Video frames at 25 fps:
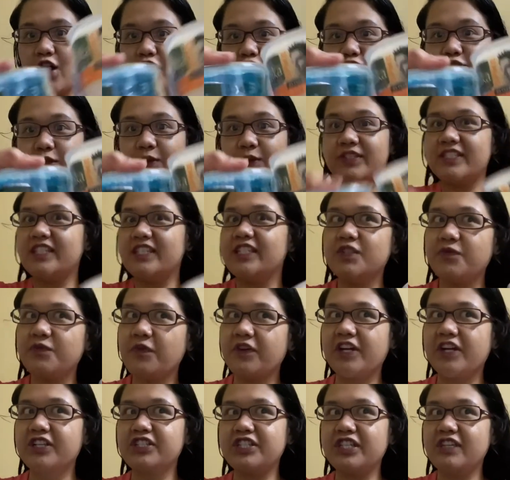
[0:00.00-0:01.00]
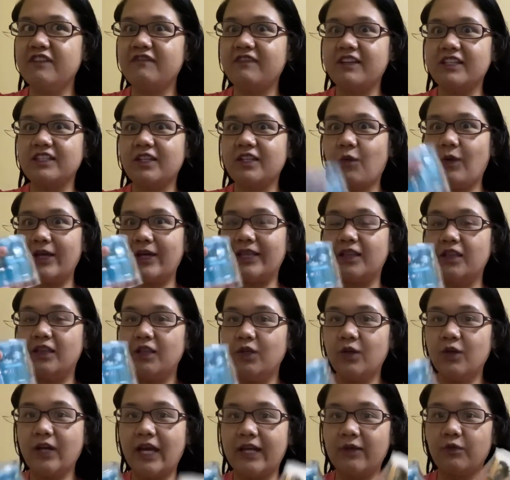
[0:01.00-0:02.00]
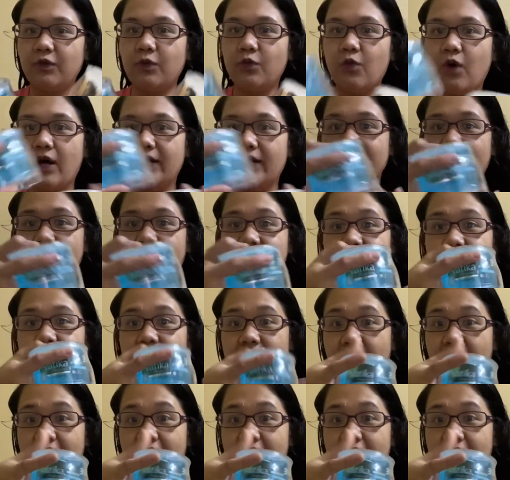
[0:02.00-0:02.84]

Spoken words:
So, since we're achieving the wet look and we want a